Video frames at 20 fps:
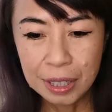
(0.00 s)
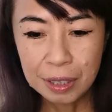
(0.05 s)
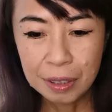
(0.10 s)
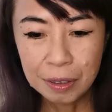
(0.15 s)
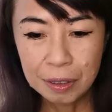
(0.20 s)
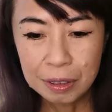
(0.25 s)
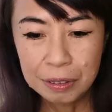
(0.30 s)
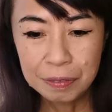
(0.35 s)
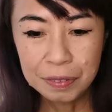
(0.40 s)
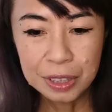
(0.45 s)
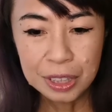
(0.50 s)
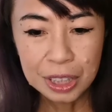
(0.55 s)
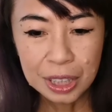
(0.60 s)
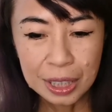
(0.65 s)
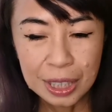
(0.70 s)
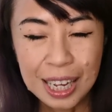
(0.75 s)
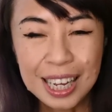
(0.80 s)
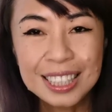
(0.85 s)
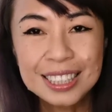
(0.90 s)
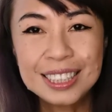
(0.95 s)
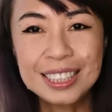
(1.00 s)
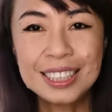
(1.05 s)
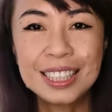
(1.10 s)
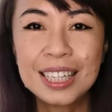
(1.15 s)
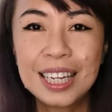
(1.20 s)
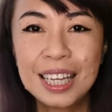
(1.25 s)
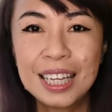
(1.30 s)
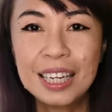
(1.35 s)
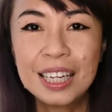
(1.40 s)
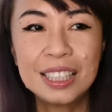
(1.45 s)
that Olivia Jade has
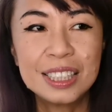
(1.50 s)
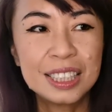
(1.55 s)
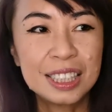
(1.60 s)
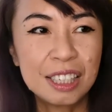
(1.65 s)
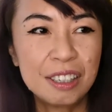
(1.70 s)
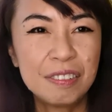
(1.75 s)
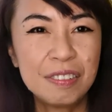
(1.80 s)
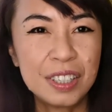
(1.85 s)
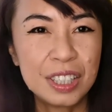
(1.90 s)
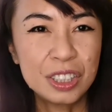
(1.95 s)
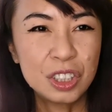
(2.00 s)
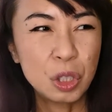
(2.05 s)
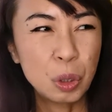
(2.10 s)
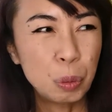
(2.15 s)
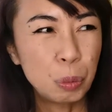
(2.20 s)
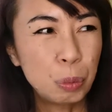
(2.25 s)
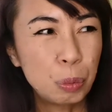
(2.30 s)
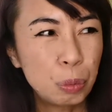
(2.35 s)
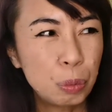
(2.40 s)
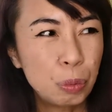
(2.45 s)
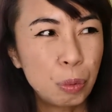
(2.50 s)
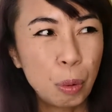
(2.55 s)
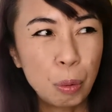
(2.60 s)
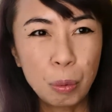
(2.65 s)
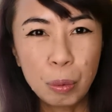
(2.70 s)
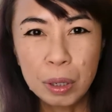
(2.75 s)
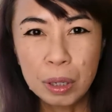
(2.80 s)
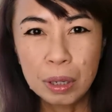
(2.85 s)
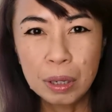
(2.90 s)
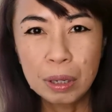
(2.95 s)
declared herself as a
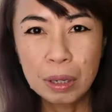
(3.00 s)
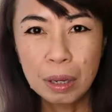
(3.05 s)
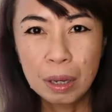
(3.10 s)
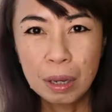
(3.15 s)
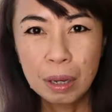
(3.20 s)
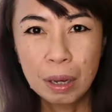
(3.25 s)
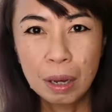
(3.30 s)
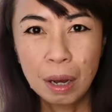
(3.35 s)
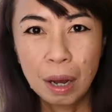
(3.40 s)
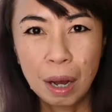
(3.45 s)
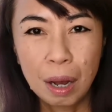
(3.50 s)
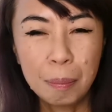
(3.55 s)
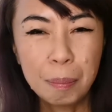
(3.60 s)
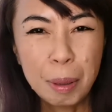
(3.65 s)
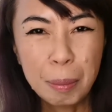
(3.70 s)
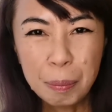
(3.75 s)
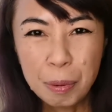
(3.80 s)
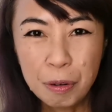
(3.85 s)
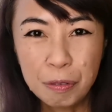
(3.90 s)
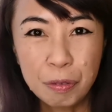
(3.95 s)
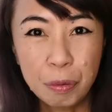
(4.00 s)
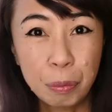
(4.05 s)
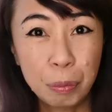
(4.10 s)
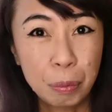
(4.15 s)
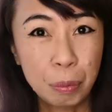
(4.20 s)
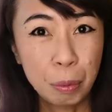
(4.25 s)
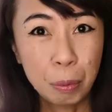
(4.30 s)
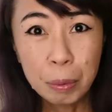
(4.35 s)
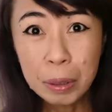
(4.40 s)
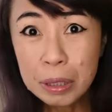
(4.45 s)
member of a
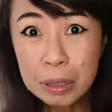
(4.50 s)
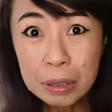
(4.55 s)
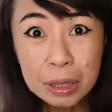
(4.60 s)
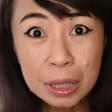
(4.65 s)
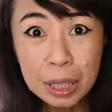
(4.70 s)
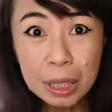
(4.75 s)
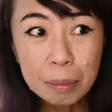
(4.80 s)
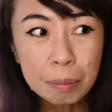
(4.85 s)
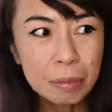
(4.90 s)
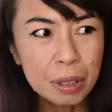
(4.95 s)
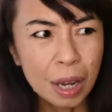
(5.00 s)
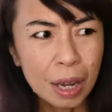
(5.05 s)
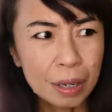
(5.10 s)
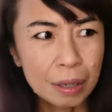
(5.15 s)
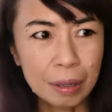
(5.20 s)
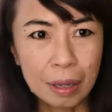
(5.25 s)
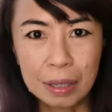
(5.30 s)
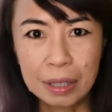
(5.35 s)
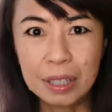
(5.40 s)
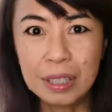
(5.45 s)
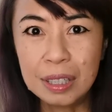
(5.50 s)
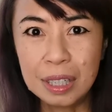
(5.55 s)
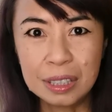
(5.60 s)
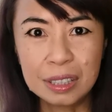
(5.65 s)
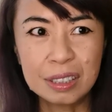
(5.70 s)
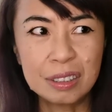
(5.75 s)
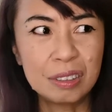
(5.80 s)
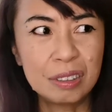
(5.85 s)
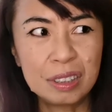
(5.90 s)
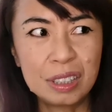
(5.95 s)
rowing team. I think
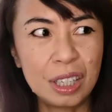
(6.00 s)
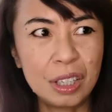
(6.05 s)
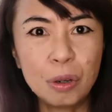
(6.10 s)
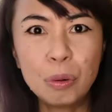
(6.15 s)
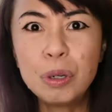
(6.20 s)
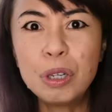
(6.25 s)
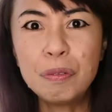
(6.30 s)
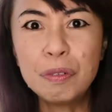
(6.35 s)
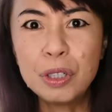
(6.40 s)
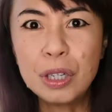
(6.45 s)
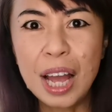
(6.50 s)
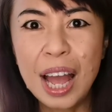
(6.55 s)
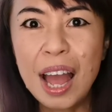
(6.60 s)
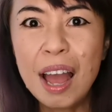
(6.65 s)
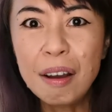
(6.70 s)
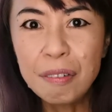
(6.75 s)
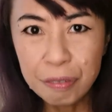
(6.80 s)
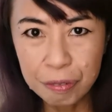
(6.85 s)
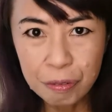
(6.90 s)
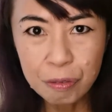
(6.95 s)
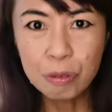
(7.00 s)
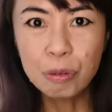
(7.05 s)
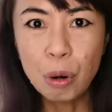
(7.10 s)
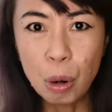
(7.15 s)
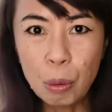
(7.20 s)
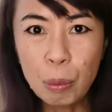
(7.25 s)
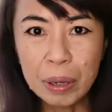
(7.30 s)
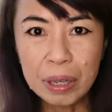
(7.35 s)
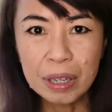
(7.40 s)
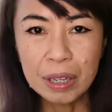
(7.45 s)
they don't even have
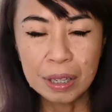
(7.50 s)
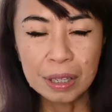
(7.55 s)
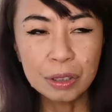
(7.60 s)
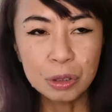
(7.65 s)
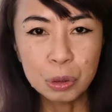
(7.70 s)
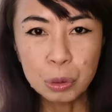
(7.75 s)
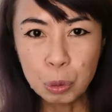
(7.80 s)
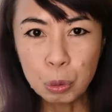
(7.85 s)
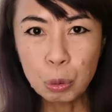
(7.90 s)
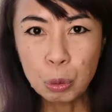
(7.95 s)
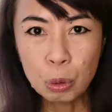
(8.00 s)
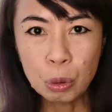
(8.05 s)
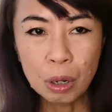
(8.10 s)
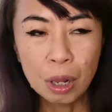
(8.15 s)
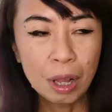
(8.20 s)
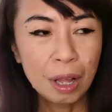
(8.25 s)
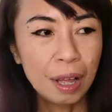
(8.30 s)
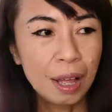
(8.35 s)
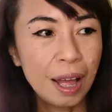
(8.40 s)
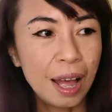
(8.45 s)
rowing in school.